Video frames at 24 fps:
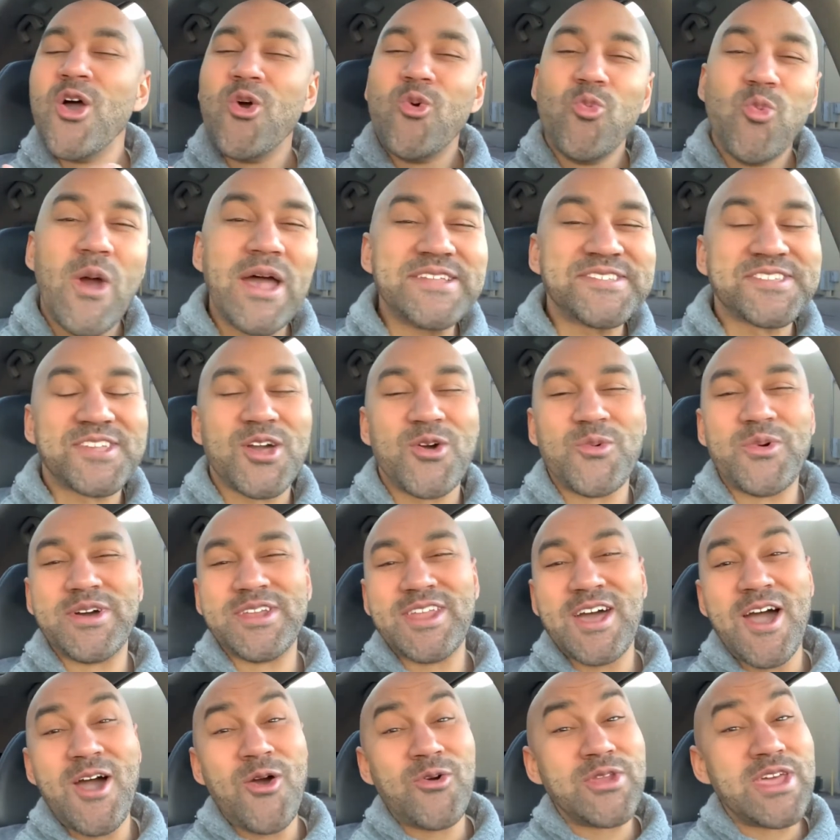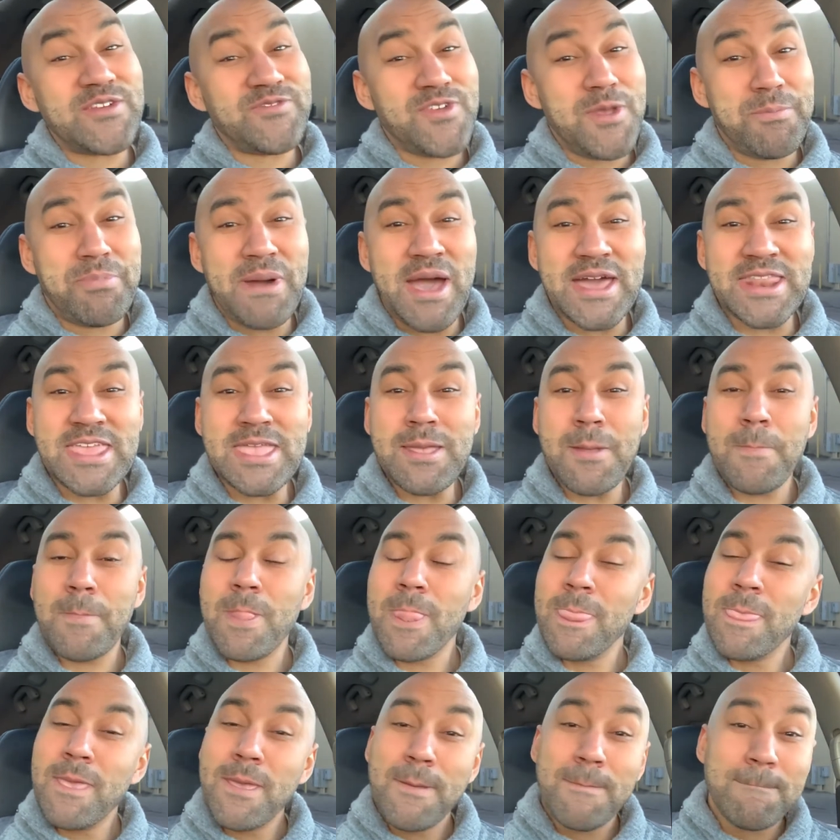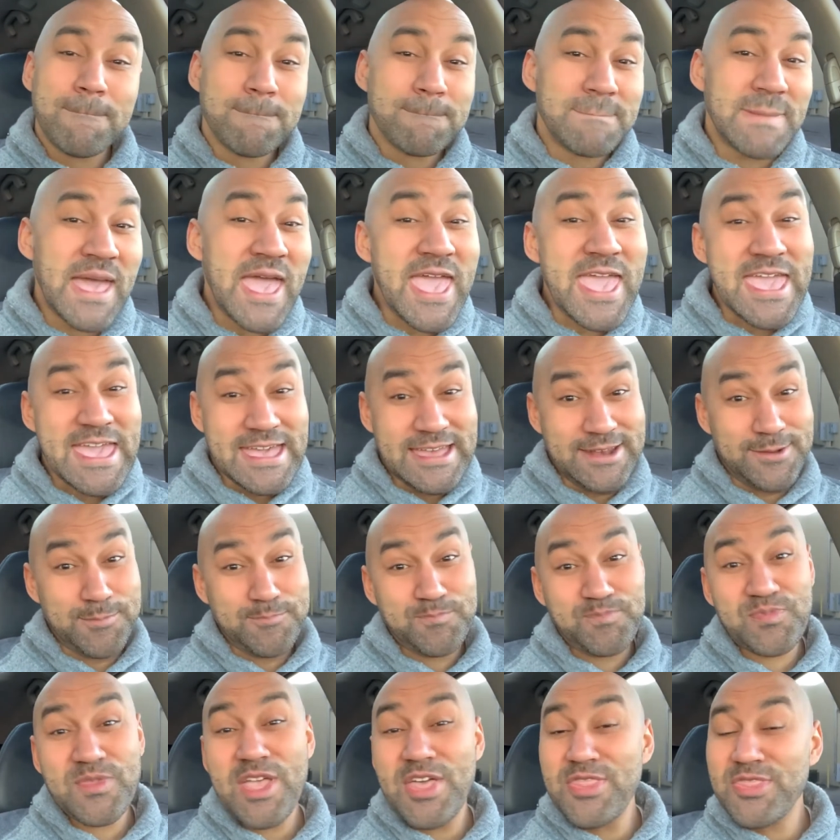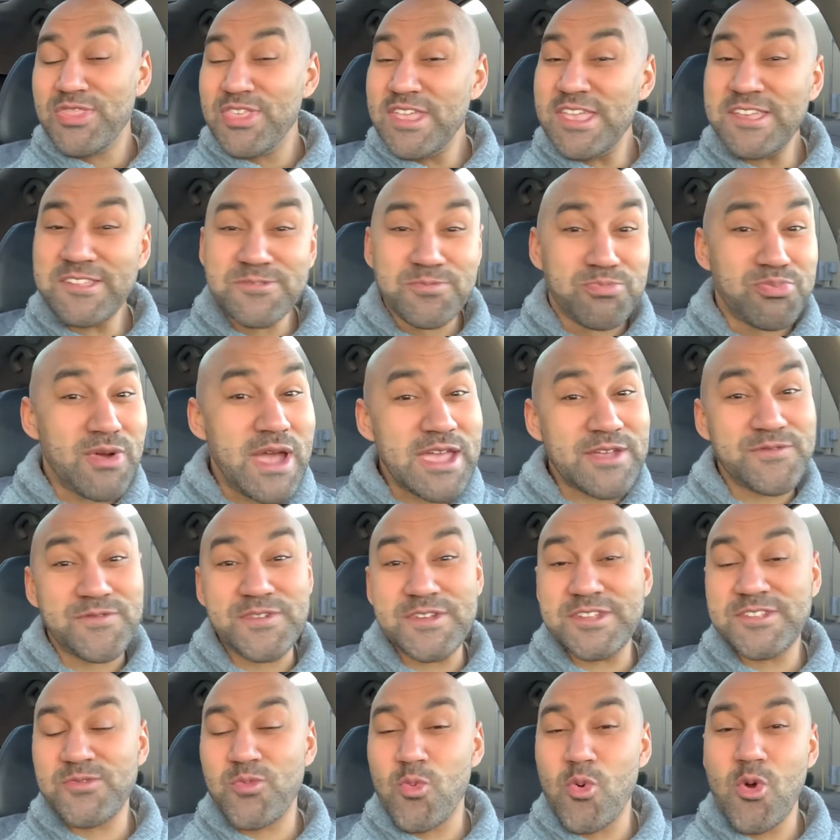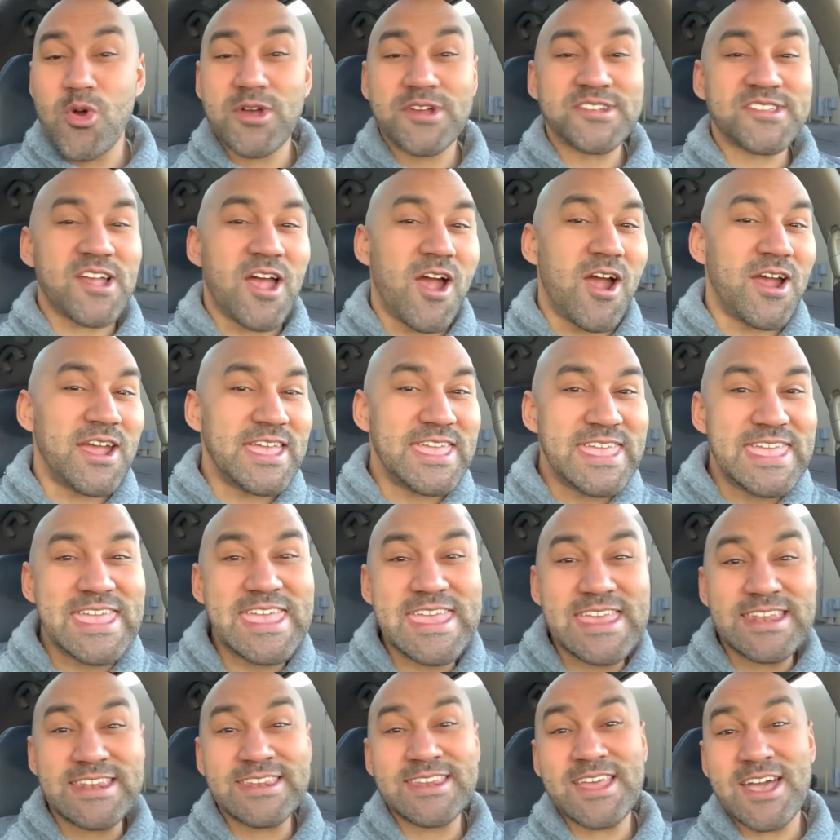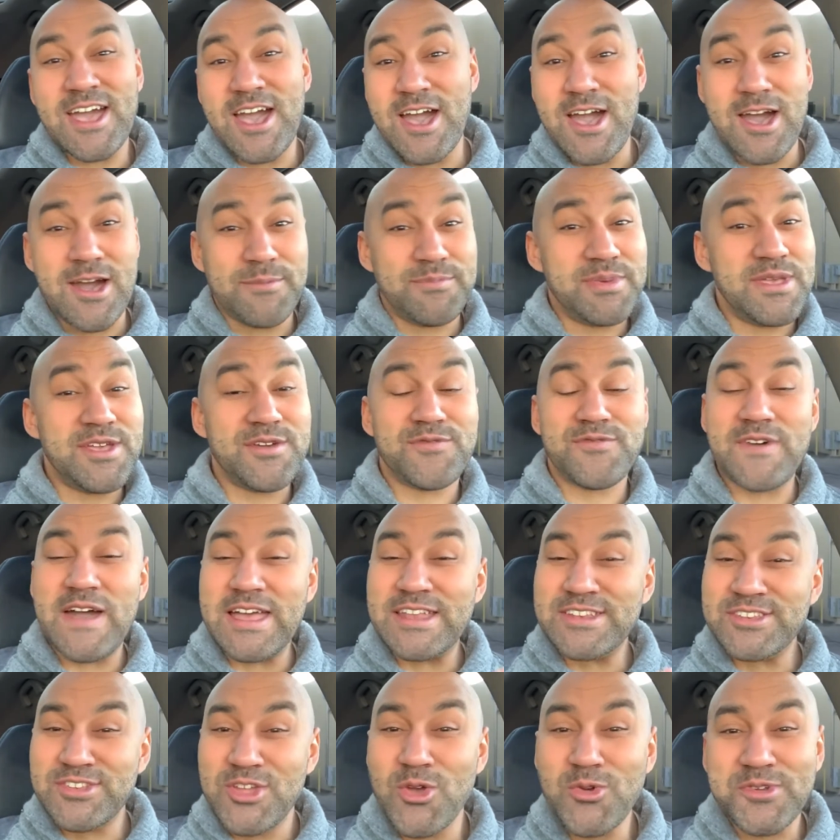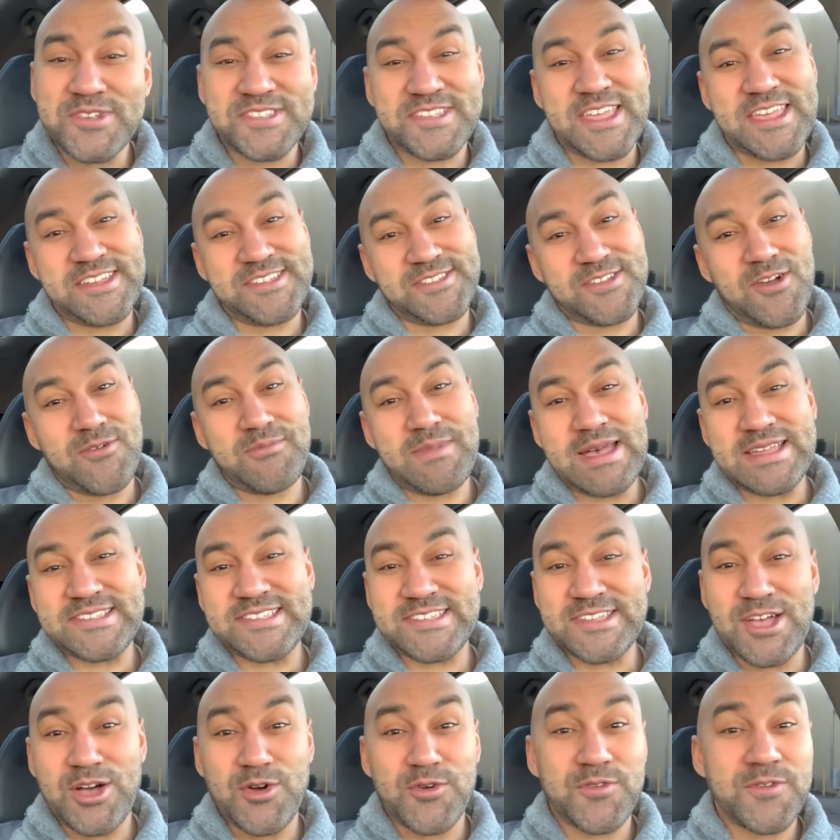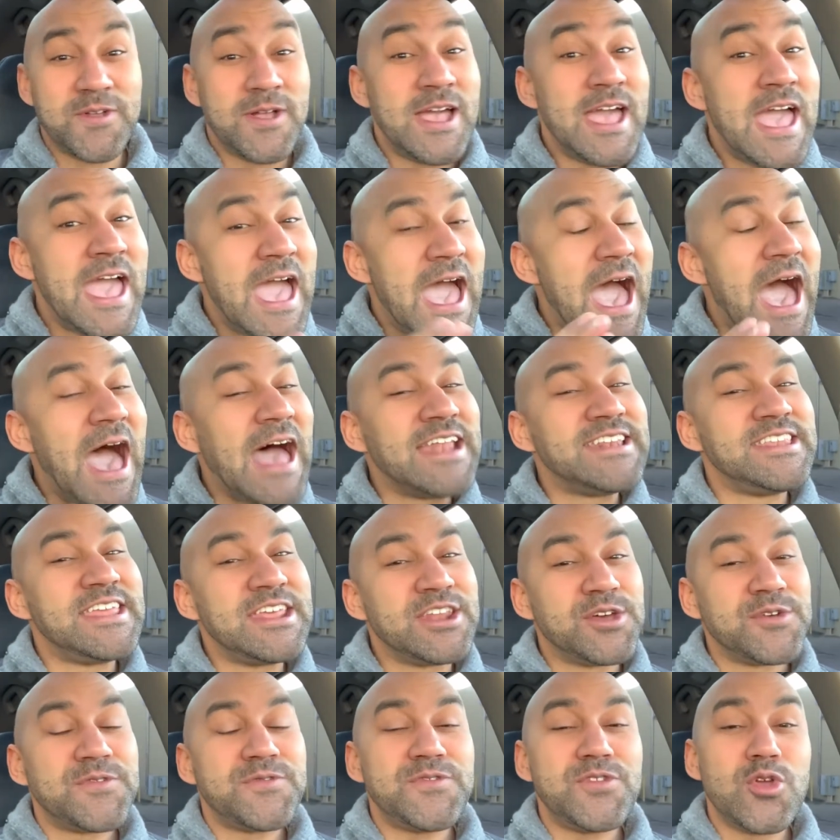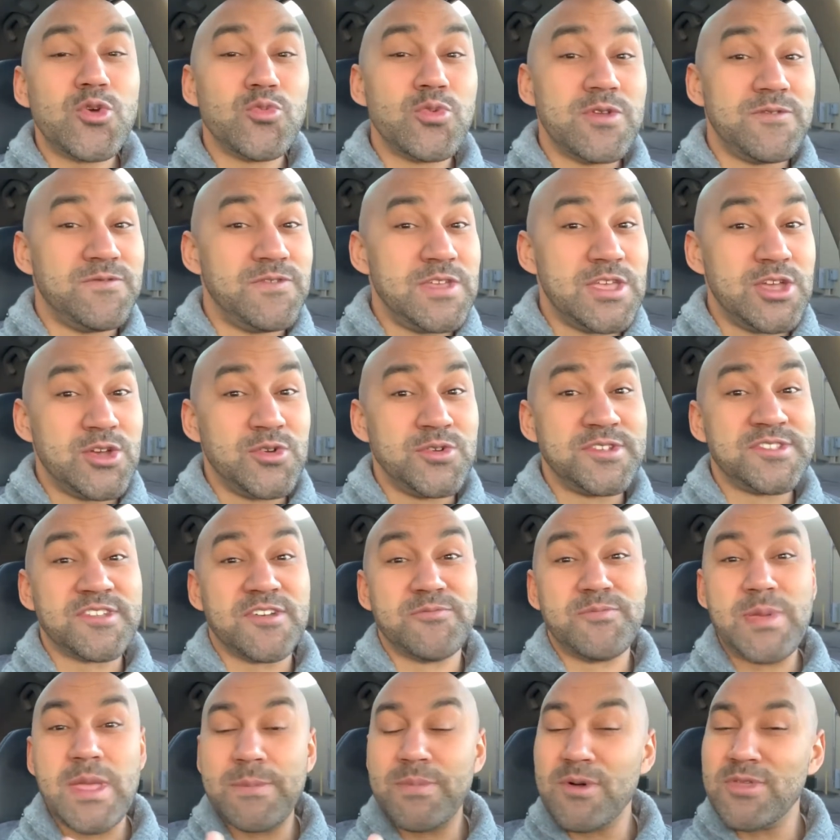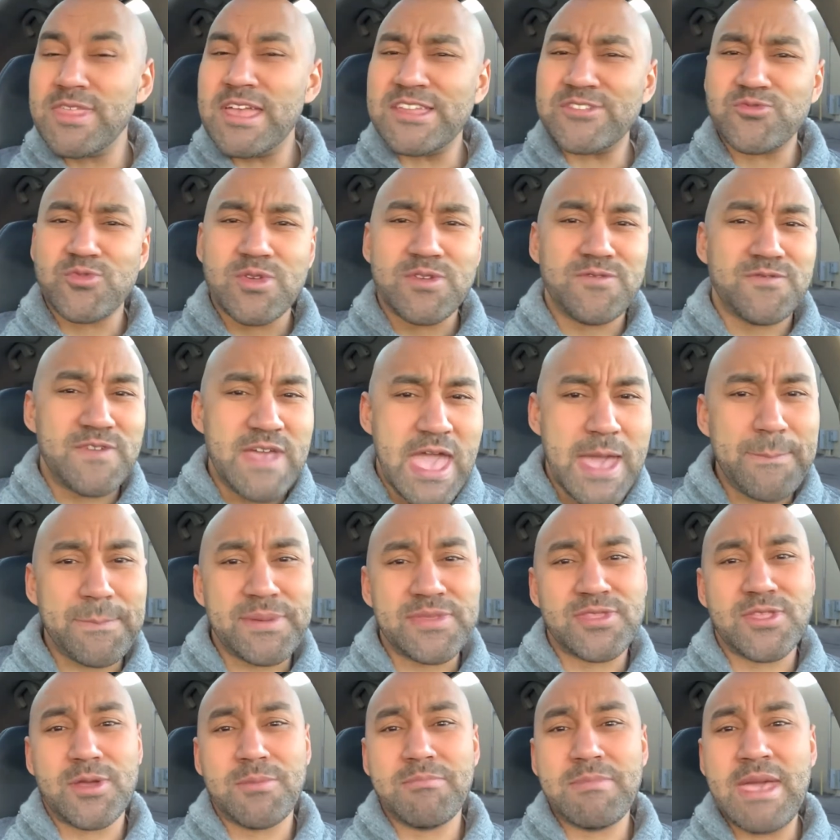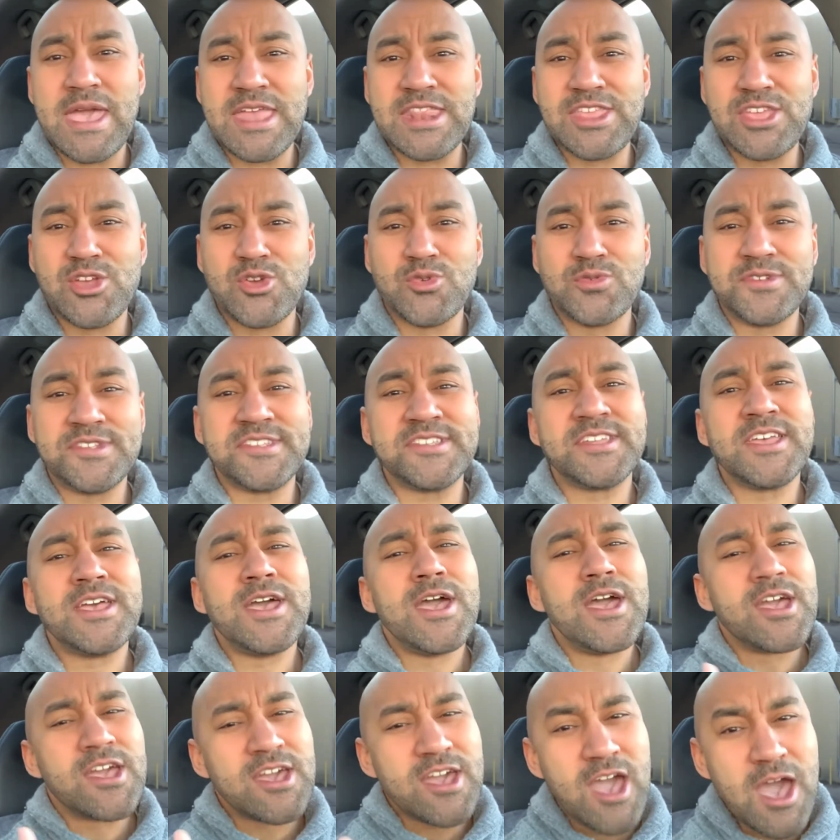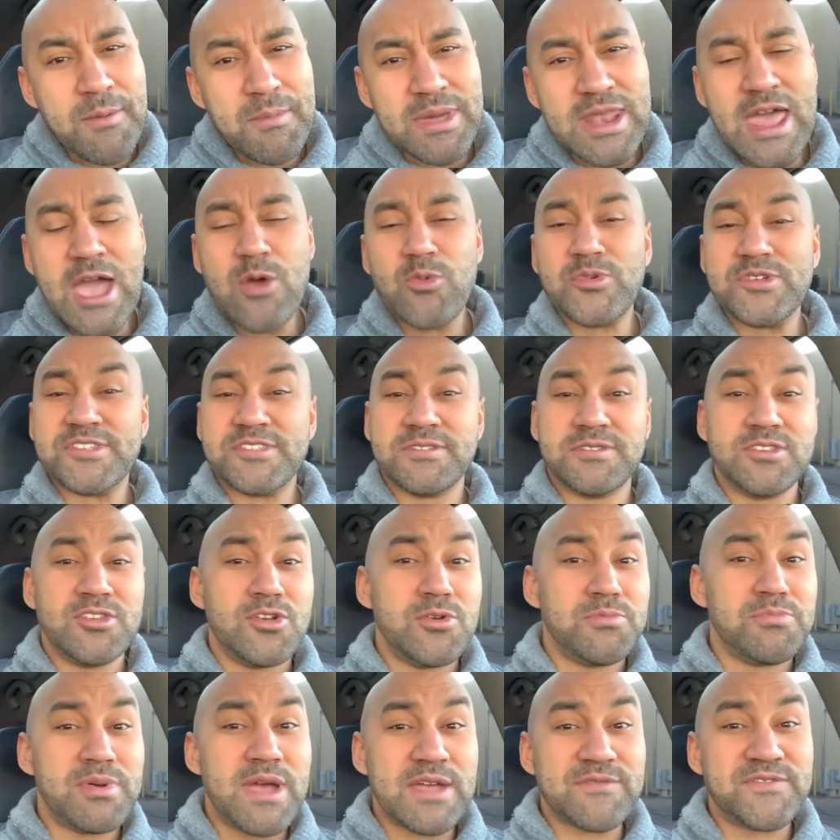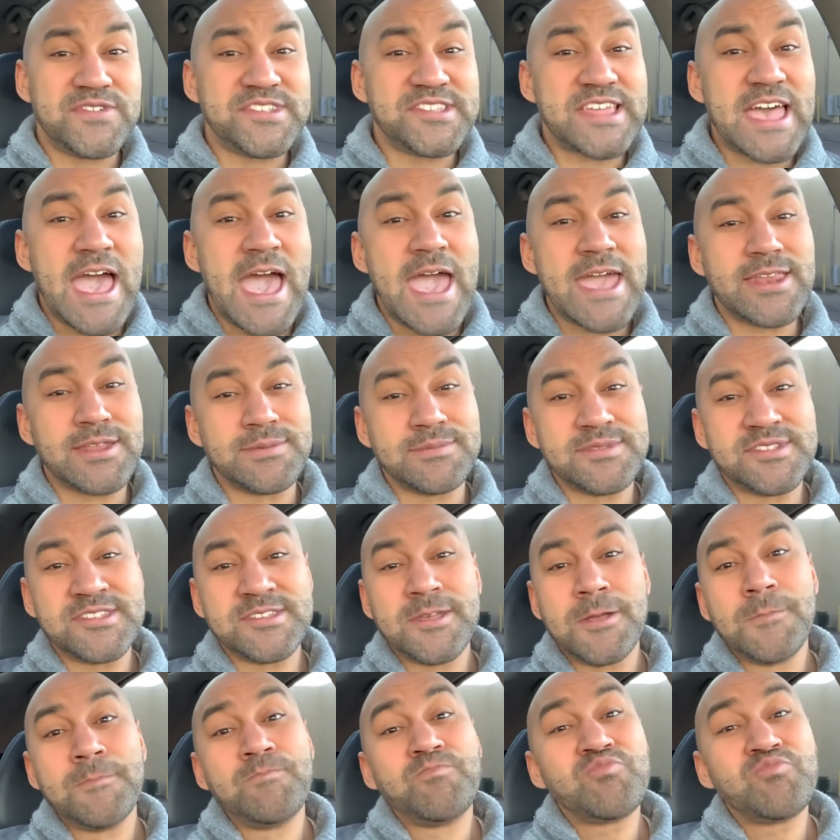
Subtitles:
What's going on, everybody? Man, these breakfast wars are heating up, if I do say so myself. I did a few reviews of people that's revamping their menus, coming out with some new breakfast items.